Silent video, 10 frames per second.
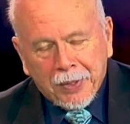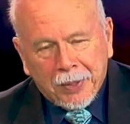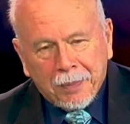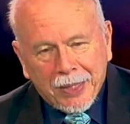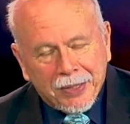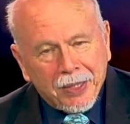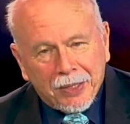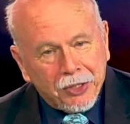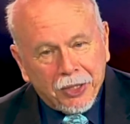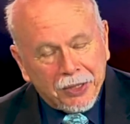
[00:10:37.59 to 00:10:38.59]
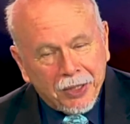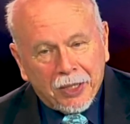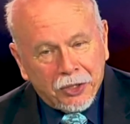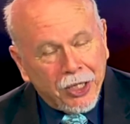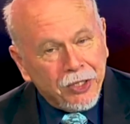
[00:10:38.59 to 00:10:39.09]
and my sons just
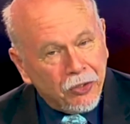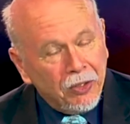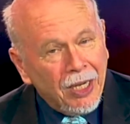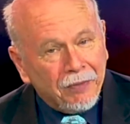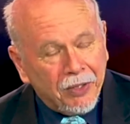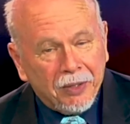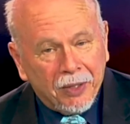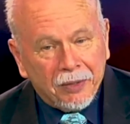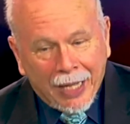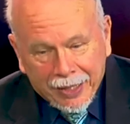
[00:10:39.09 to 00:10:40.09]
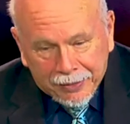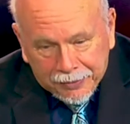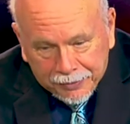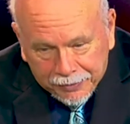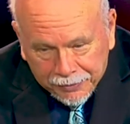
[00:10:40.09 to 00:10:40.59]
said, it changed your life, didn't it? That
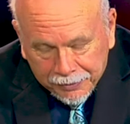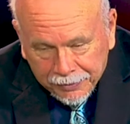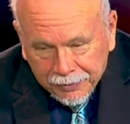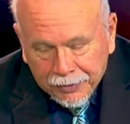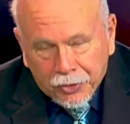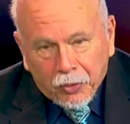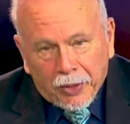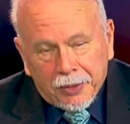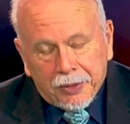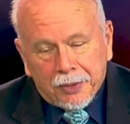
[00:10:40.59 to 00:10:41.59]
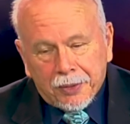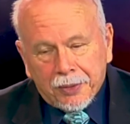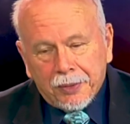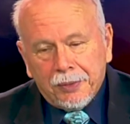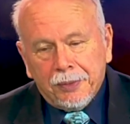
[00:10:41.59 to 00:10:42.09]
choice.